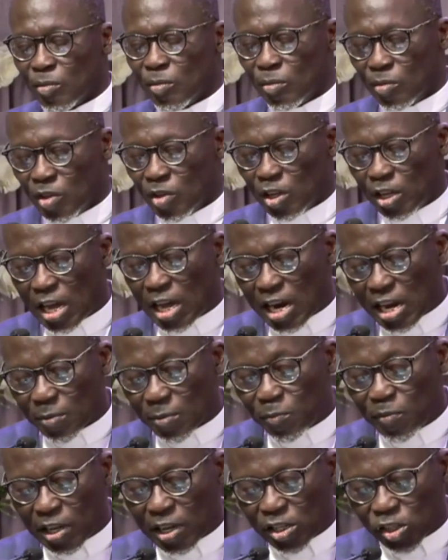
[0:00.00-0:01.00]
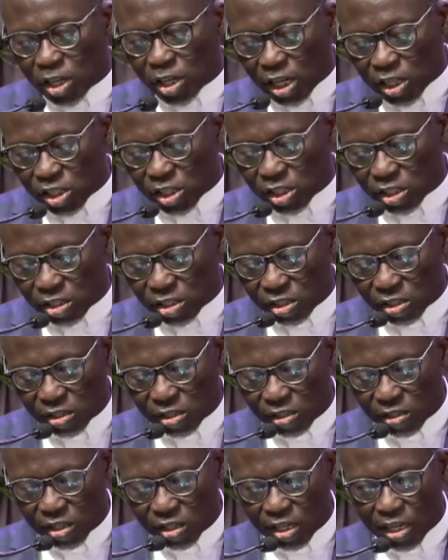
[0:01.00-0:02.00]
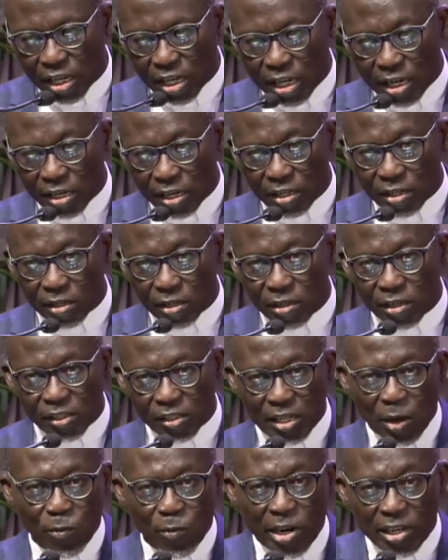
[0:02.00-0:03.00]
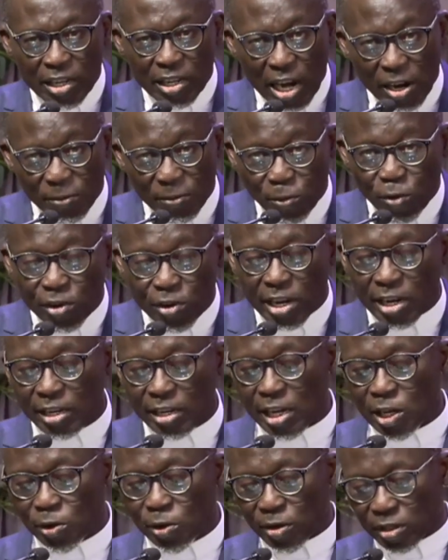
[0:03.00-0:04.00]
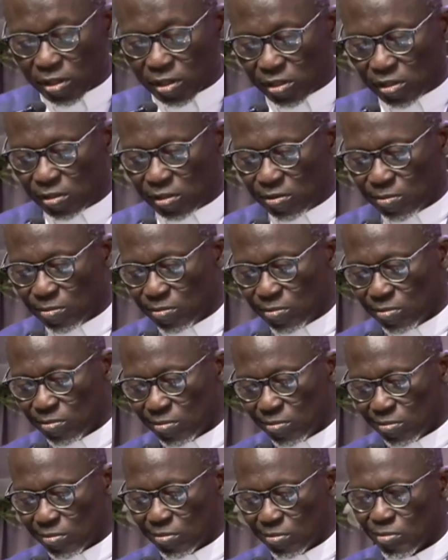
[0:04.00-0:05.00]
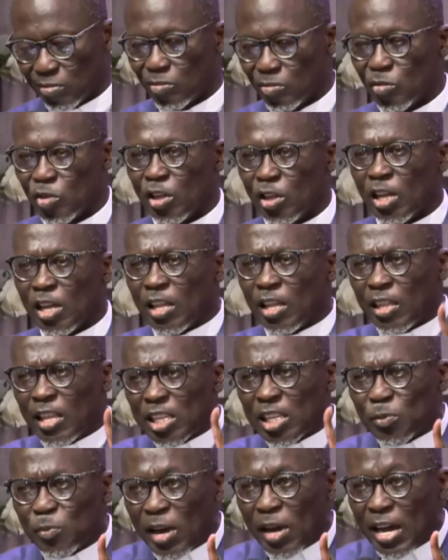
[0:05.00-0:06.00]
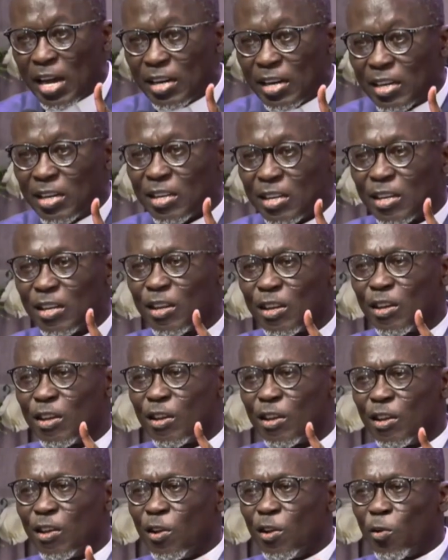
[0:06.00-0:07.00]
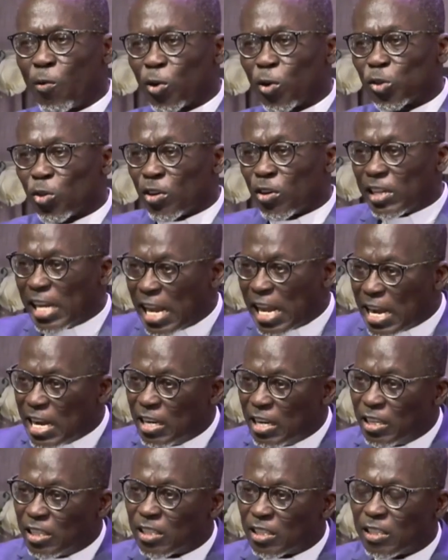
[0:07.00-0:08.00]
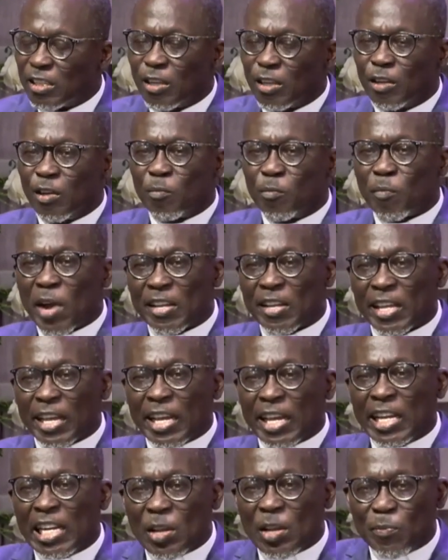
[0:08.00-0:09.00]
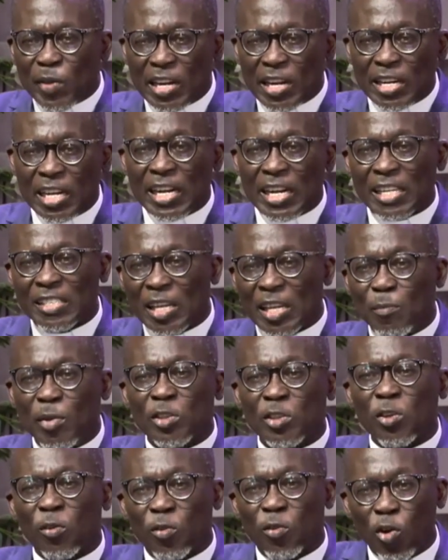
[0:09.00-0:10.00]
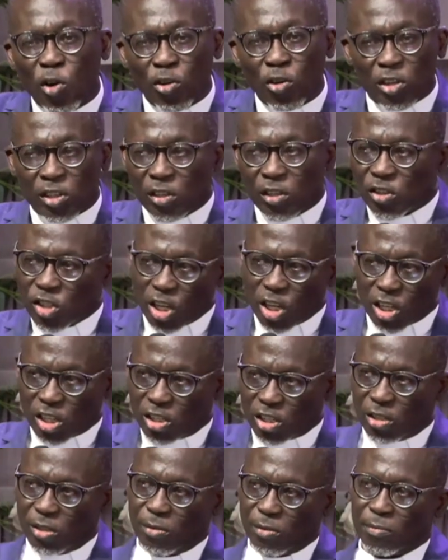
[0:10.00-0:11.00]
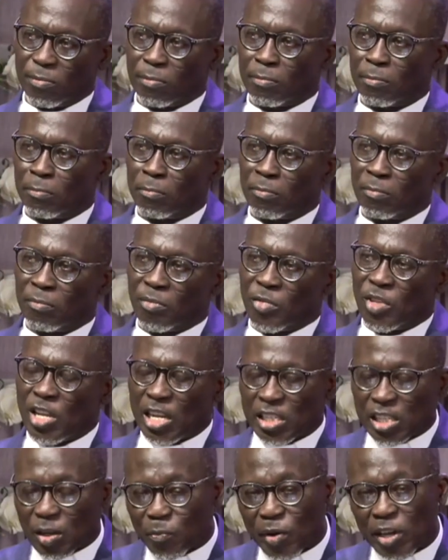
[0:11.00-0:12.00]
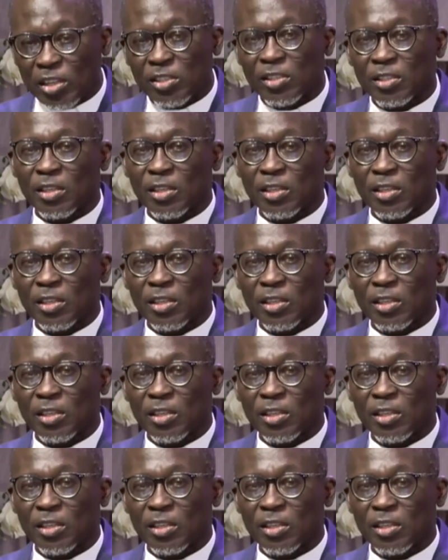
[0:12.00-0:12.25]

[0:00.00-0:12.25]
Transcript: He had a big church somewhere in California in the US. This man was ordained by the Independent Assemblies of God Church as a pastor.